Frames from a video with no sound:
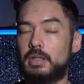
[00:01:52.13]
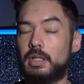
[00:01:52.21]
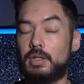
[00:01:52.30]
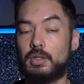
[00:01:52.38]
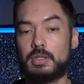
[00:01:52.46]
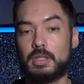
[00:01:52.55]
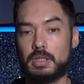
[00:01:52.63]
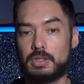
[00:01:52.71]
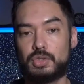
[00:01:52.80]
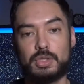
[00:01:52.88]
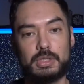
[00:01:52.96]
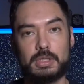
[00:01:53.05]
It
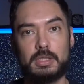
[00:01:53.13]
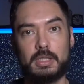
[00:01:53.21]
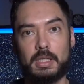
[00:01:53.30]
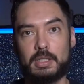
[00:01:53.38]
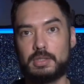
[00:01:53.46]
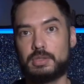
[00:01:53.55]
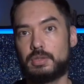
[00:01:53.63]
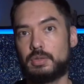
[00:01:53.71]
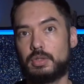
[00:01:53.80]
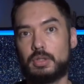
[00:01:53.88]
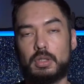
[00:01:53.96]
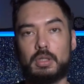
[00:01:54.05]
does just connect to
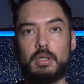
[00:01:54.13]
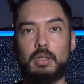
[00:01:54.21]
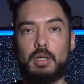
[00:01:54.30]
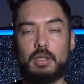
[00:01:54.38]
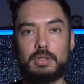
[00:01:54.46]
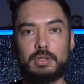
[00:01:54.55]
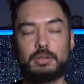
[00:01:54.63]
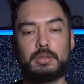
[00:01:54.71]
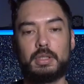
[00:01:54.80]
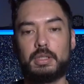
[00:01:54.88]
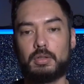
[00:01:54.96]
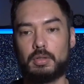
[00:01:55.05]
your
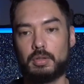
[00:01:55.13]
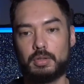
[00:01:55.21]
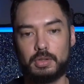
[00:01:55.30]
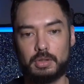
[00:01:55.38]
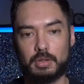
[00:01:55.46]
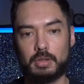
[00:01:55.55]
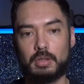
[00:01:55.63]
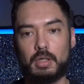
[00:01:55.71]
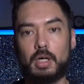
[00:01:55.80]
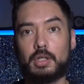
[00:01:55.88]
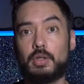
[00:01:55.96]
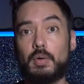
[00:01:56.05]
auxiliary or
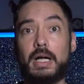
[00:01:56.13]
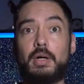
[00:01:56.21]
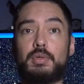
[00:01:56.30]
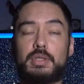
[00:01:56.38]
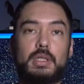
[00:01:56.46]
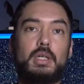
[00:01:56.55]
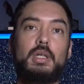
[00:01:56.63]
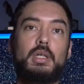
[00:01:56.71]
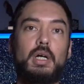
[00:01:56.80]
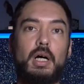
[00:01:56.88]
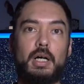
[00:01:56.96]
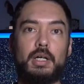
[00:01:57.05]
your audio out
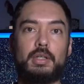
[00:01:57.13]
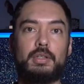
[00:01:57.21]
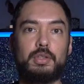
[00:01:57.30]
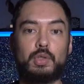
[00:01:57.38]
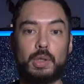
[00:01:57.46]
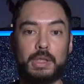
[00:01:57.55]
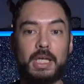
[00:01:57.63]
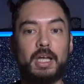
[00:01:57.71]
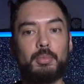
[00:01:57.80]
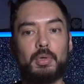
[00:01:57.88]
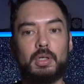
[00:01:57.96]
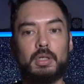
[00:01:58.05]
on your
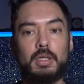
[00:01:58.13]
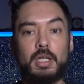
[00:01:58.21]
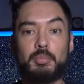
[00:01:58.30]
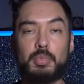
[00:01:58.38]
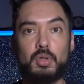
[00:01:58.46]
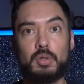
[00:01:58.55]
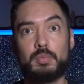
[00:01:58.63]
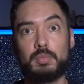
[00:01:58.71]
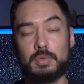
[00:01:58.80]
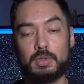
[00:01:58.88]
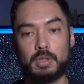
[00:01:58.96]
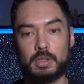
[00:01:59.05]
camera, and boom,
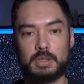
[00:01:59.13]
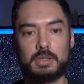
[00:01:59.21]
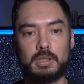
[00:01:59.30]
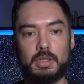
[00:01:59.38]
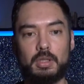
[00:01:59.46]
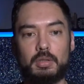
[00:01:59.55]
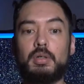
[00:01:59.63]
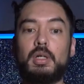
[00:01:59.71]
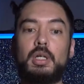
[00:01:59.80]
you're good to go.